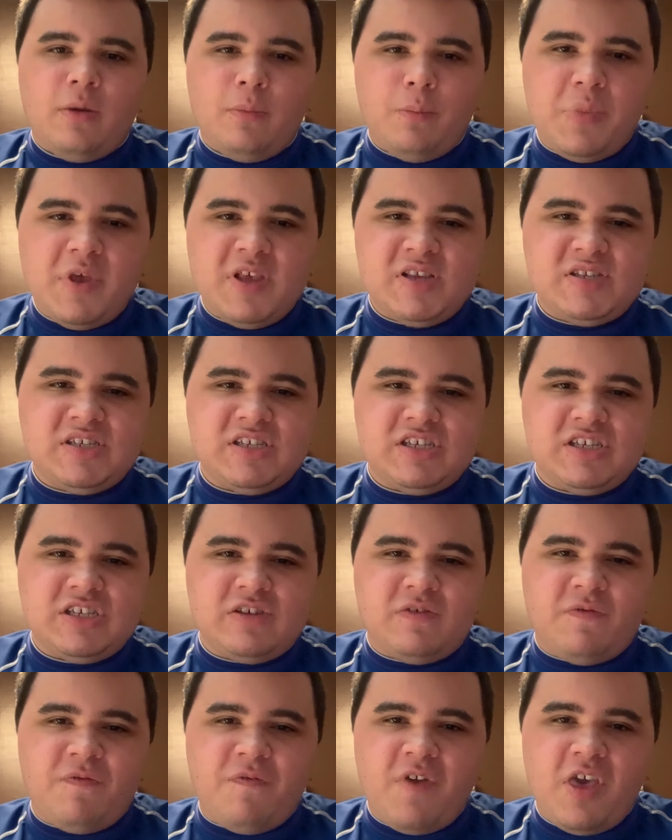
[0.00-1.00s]

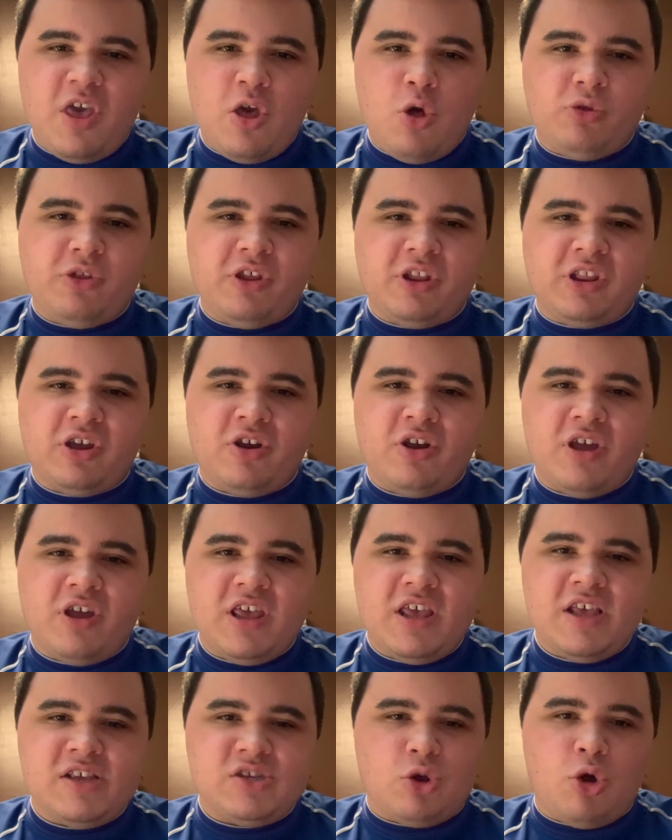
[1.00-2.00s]
business field that there
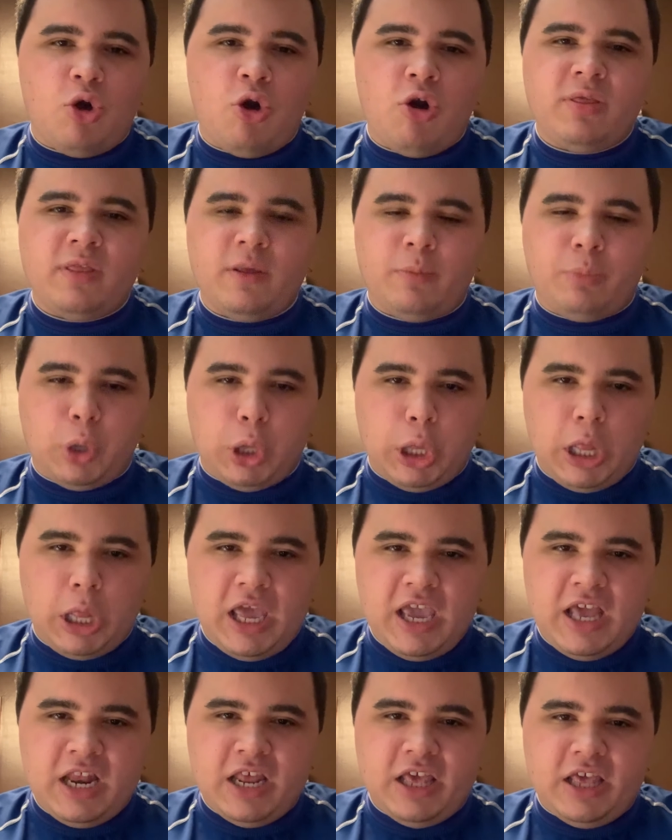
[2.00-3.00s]
is on the
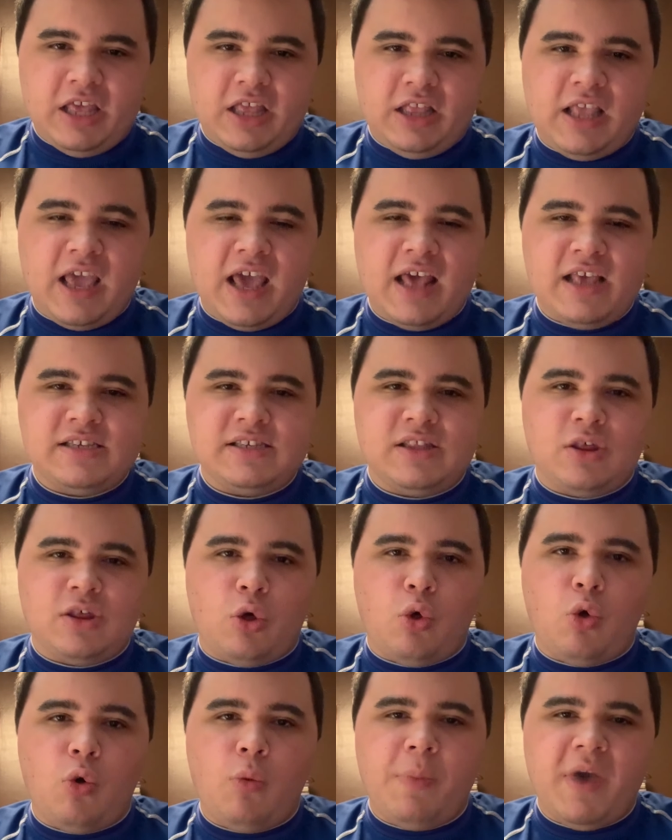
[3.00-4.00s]
planet. That is the
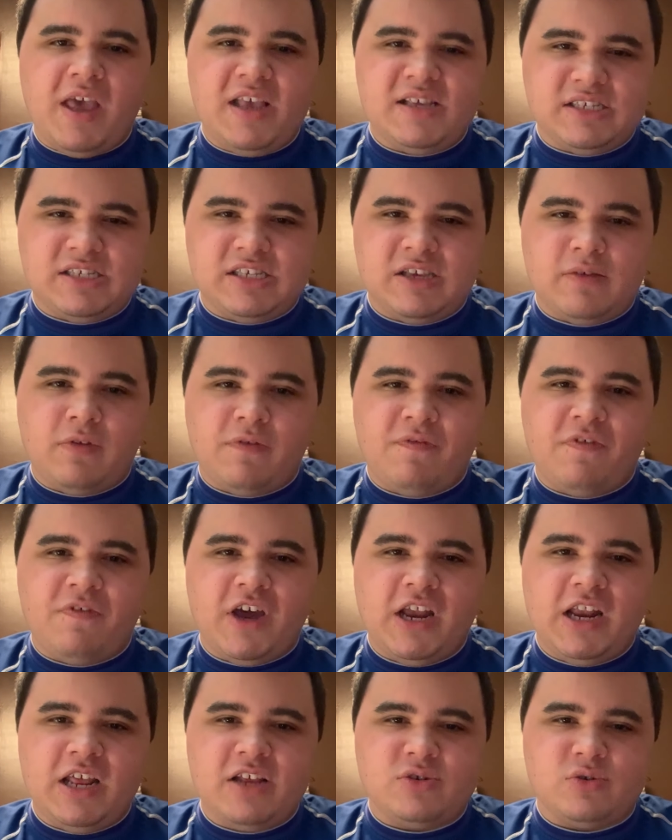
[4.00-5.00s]
whole basis of the
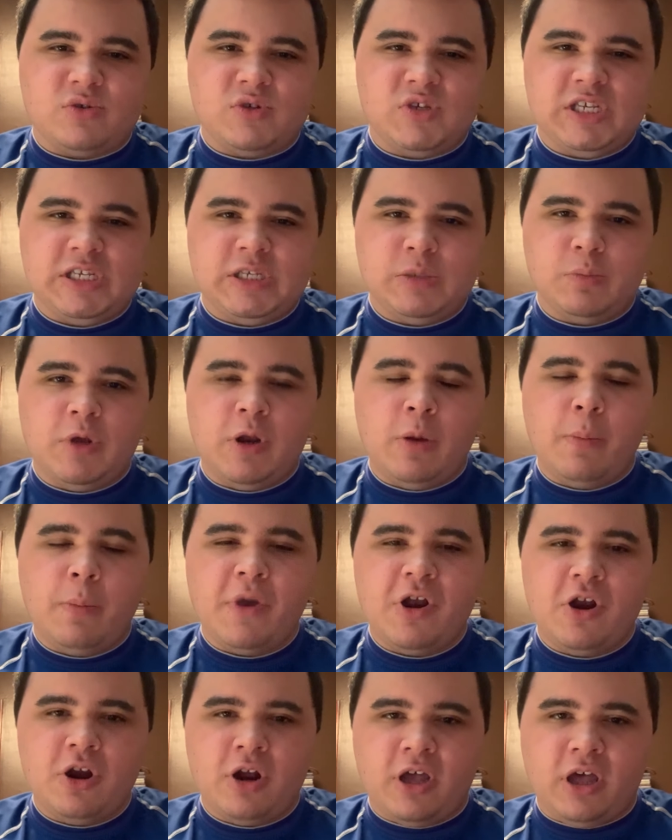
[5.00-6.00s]
financial system in
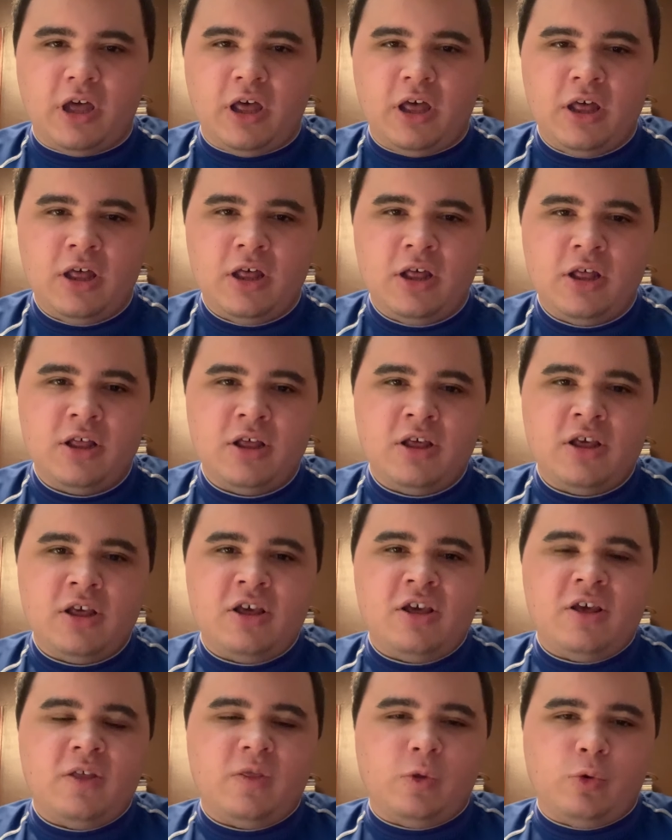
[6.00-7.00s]
America.
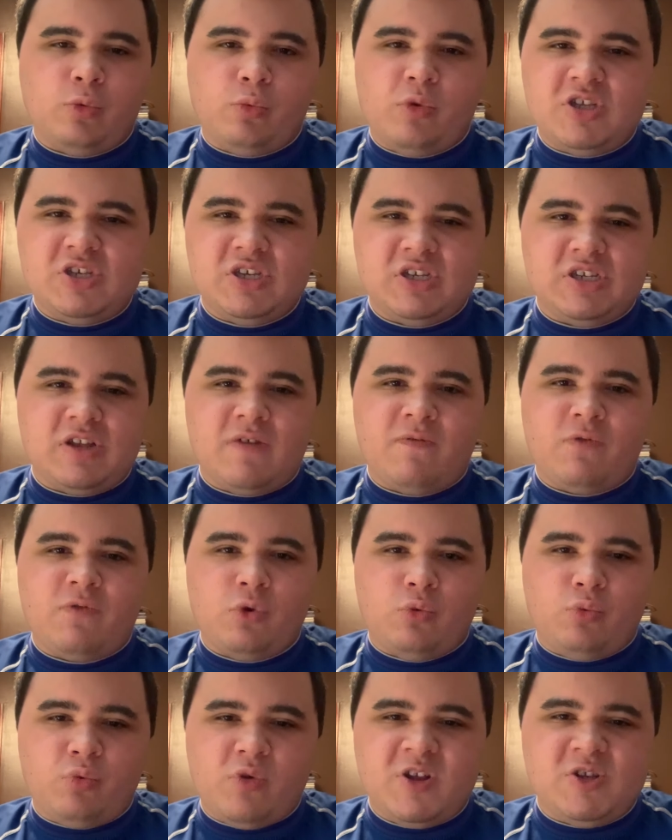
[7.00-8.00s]
The richest of
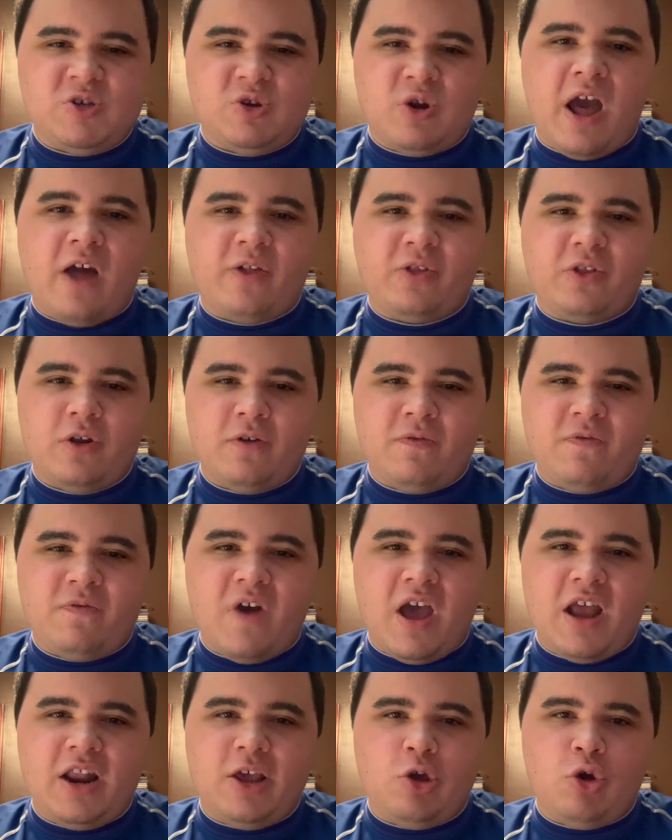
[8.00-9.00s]
the rich are out there
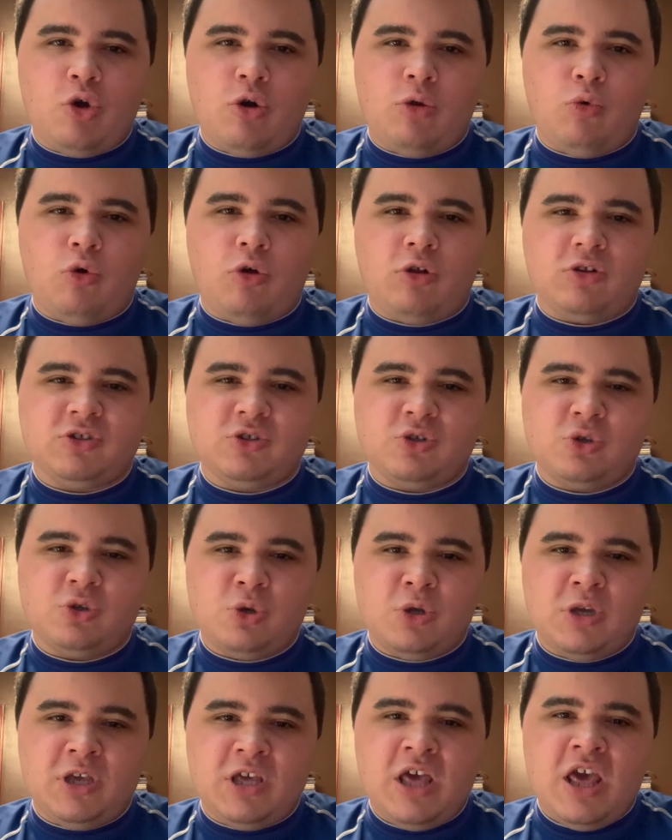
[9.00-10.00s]
fighting on Wall
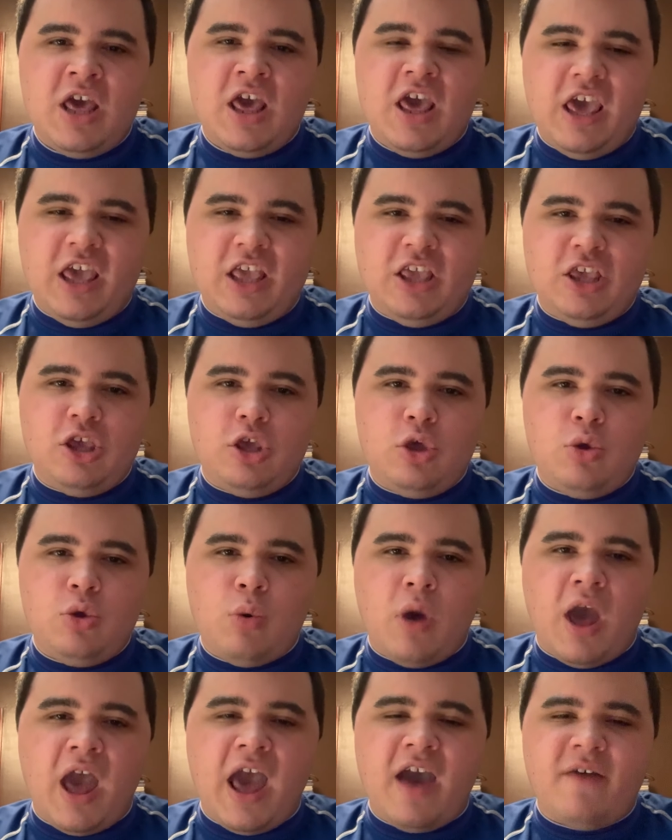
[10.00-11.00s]
Street, and
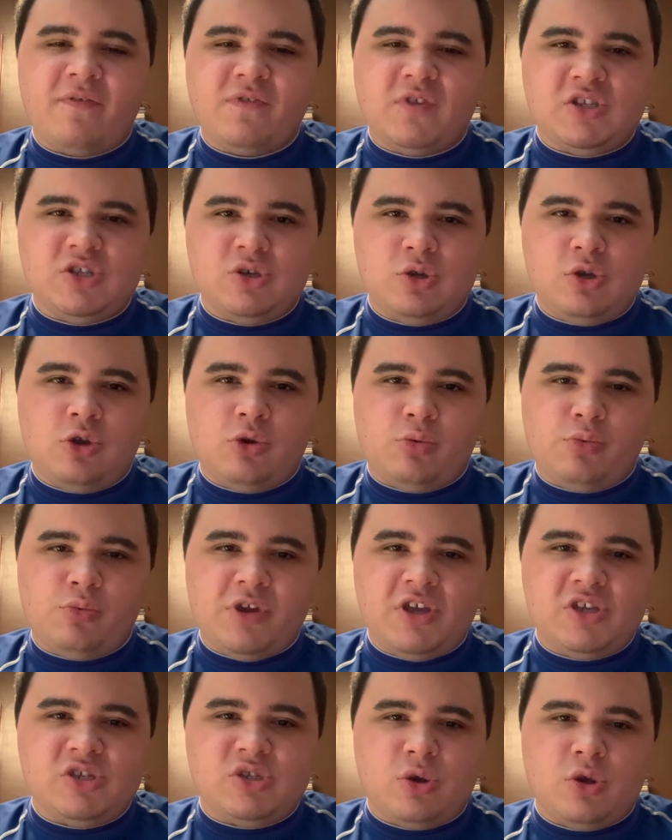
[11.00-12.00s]
you have to do your
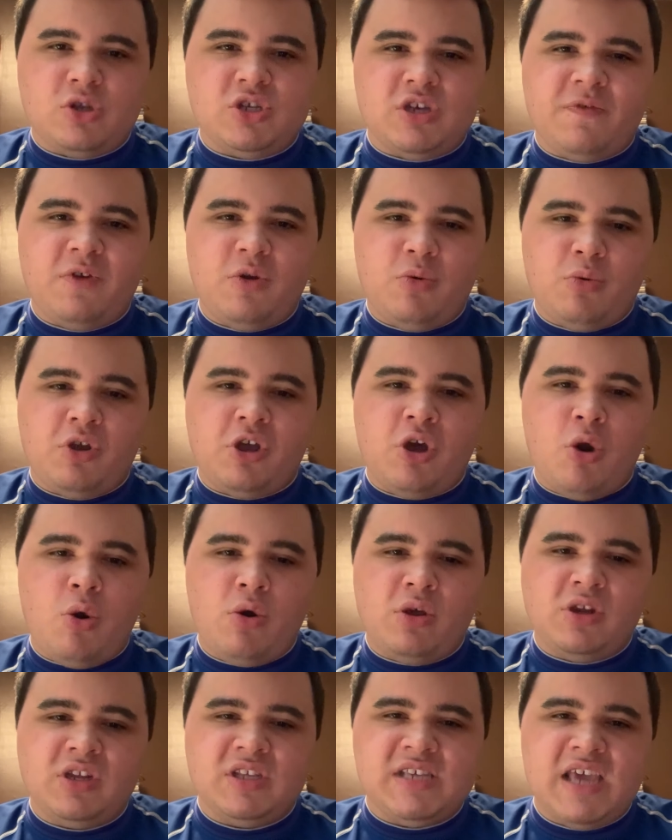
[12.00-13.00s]
research if you were
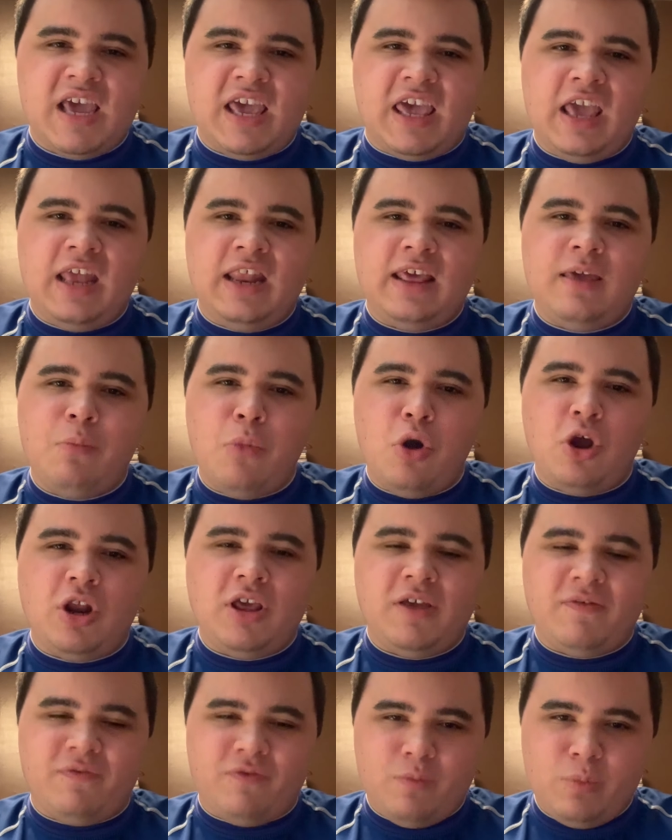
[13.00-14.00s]
going to take any
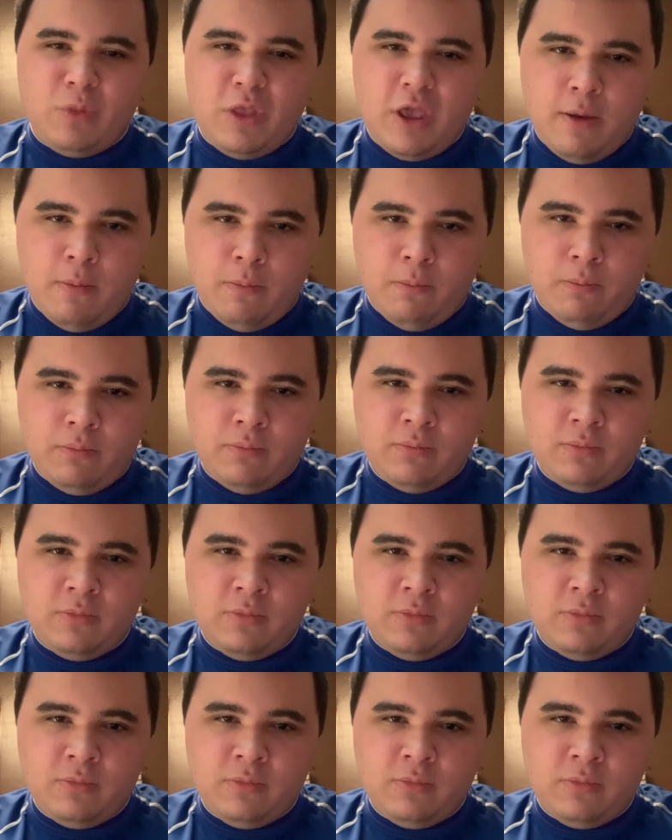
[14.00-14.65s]
money from them.